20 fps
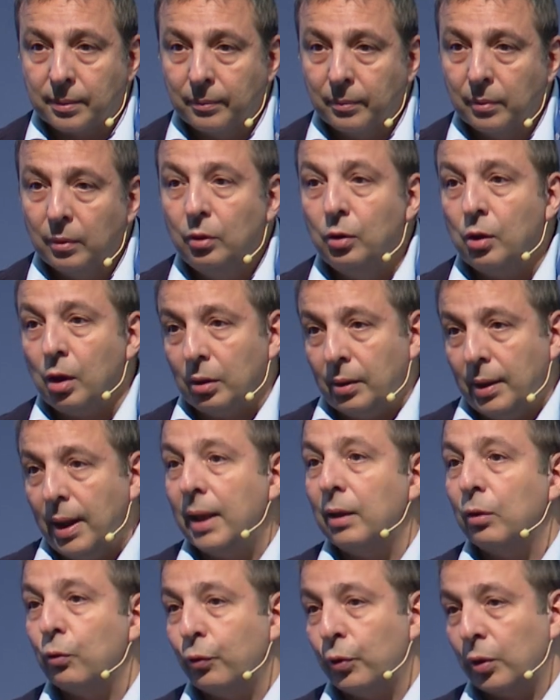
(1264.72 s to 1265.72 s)
Not
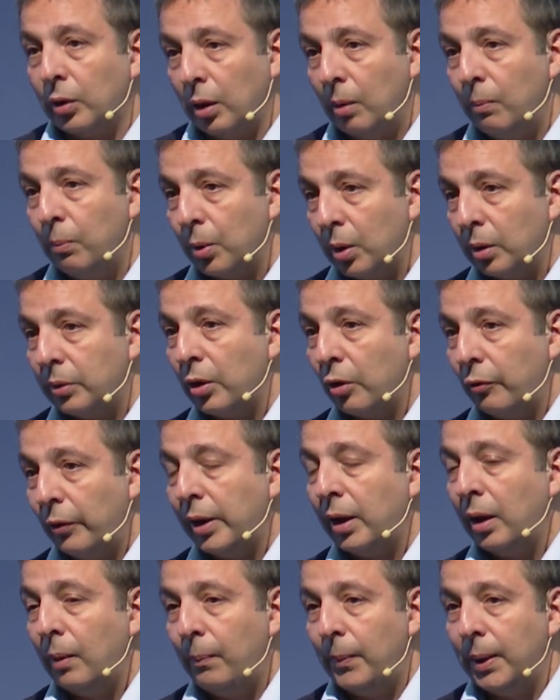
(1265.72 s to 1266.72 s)
yet for the importer of
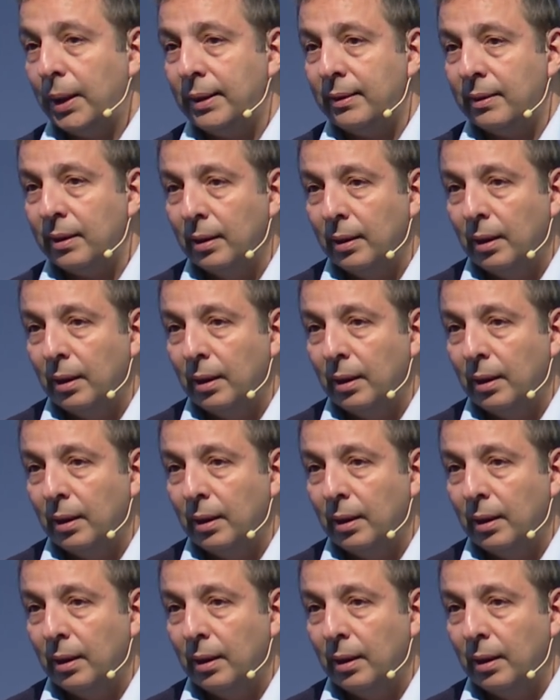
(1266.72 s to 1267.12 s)
equipment,